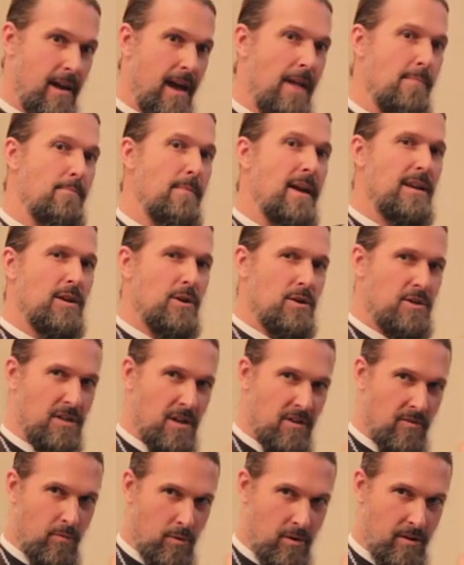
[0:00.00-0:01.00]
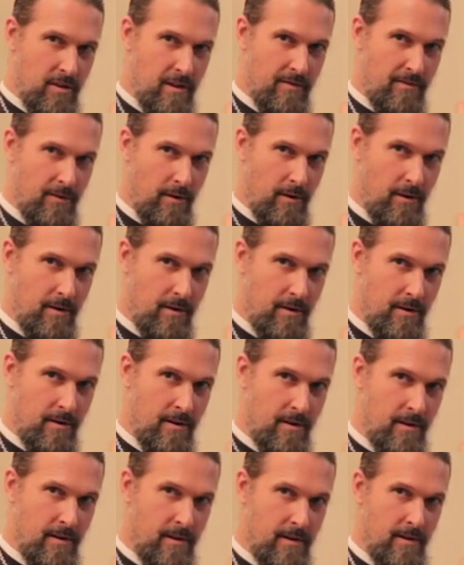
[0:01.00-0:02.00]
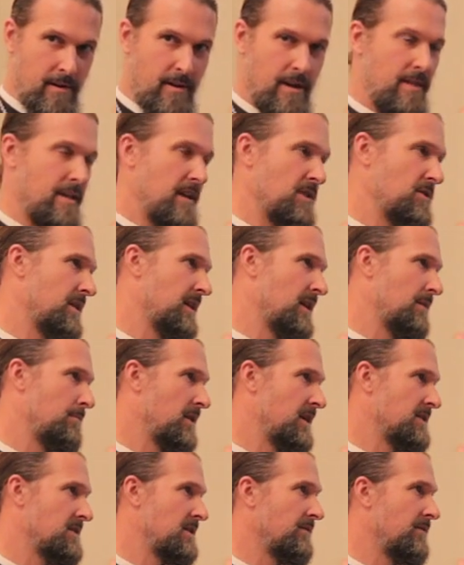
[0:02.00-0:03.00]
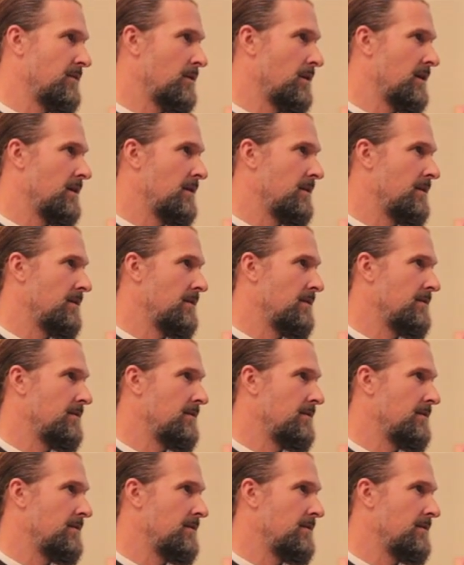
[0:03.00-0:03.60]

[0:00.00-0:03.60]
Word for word: And make yourself worthy of her. And then you'll get a blessing for it.